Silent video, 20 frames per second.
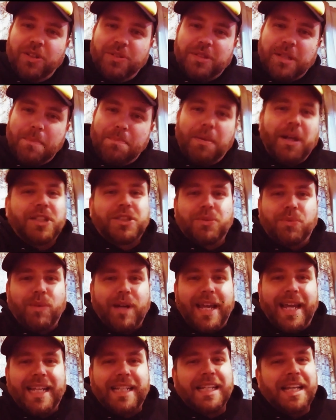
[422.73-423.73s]
losing a bunch of
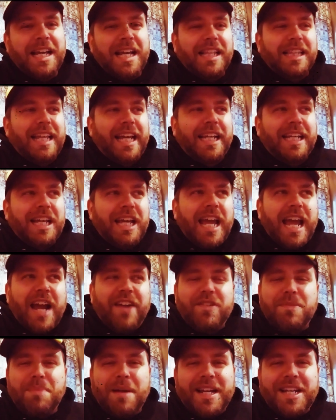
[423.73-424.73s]
weight, like,
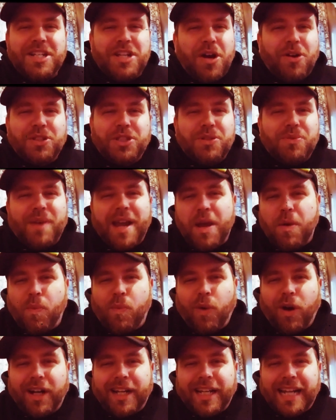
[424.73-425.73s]
everybody knows you ain't
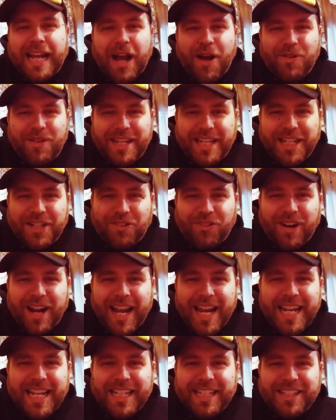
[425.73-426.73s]
working out and eating
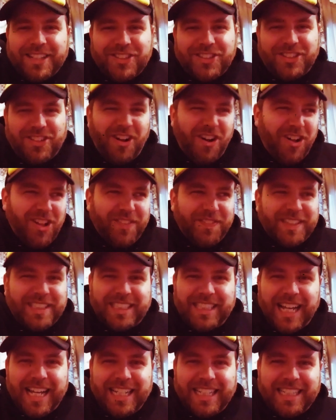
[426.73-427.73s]
right just all of a
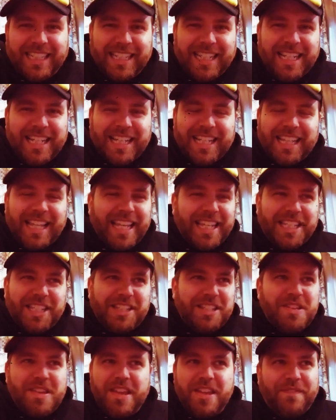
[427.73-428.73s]
sudden. Like,
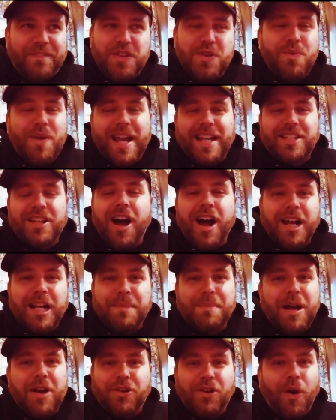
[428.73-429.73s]
if you ain't talking
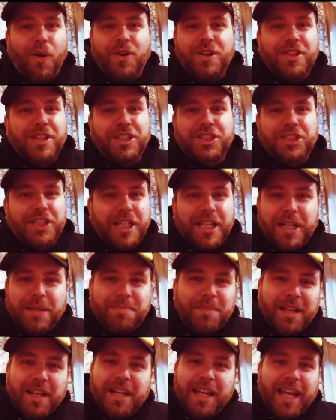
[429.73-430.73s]
about going to the
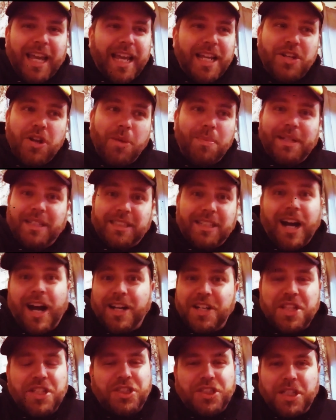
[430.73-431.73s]
gym and nobody's
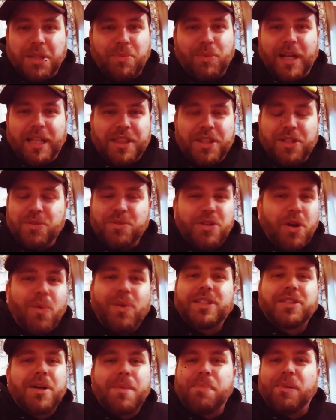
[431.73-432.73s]
gone to the gym with you, no
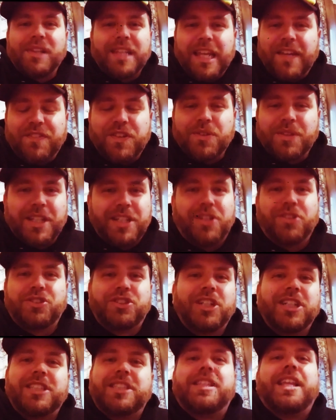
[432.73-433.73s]
one's going to believe you that you're
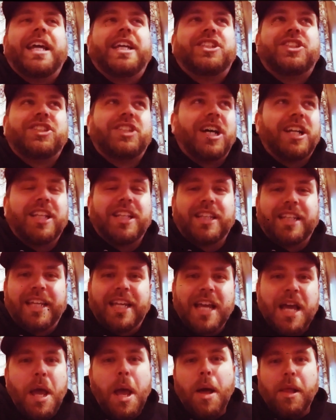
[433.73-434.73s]
just, like,
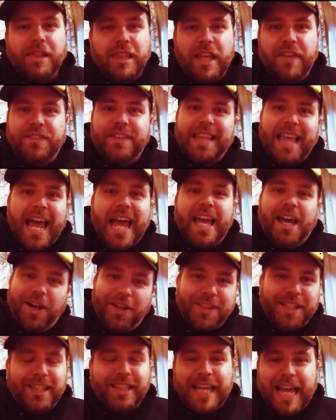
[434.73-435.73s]
suddenly living that
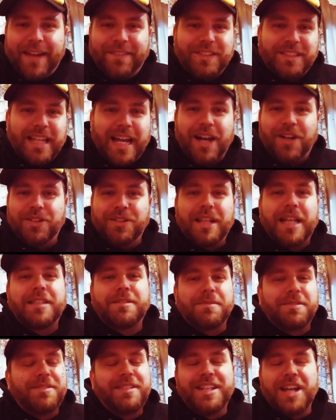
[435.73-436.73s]
healthy lifestyle. Dude,
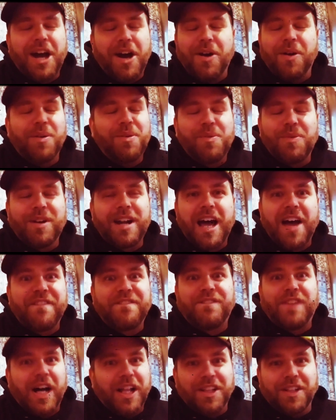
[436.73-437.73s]
no, we're
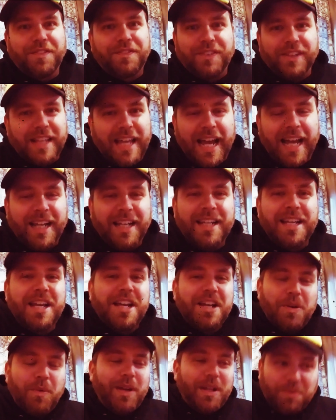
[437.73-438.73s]
not falling for that.
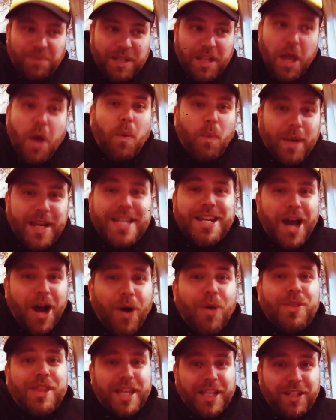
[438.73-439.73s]
We
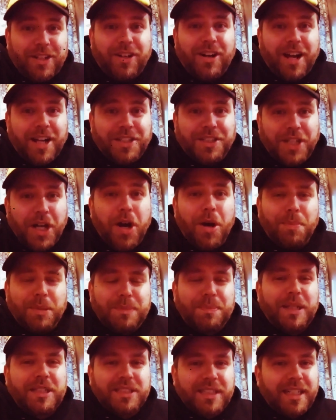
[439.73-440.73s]
know that you're on dope,
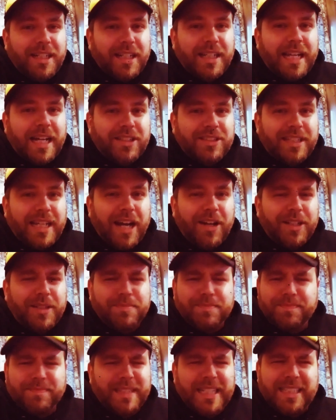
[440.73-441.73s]
especially here in Cowlitz County.
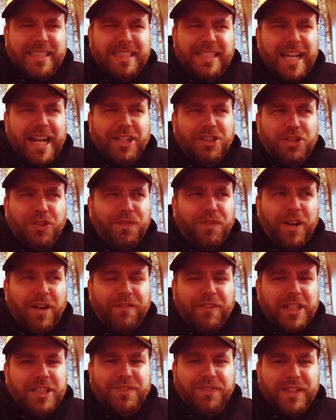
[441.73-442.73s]
It's not too
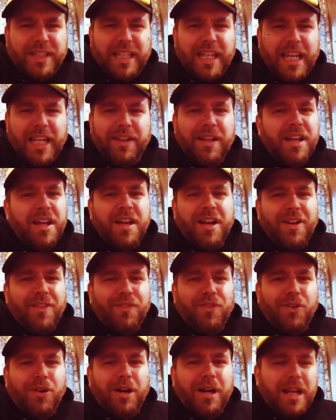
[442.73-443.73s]
far-fetched of a thing
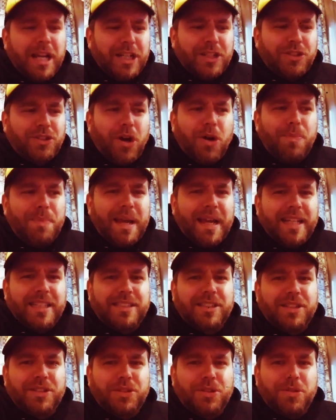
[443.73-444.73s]
for dope heads
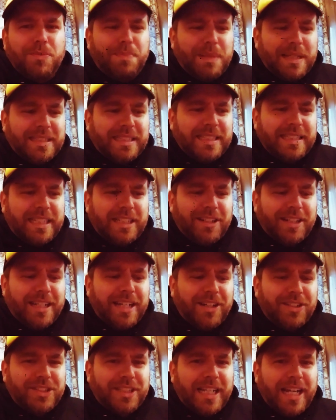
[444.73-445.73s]
to do business here in
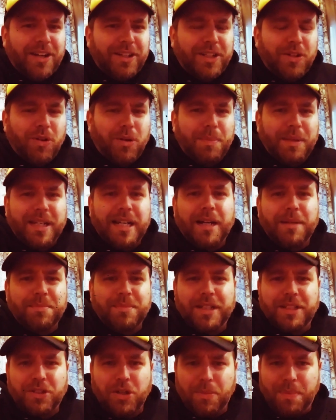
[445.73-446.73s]
Cowlitz County or become
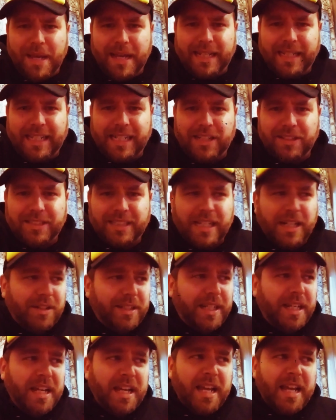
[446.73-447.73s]
a dope head in Cowlitz
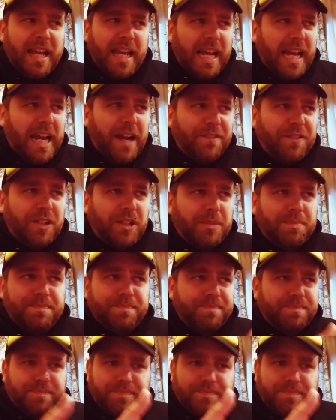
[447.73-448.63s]
County after,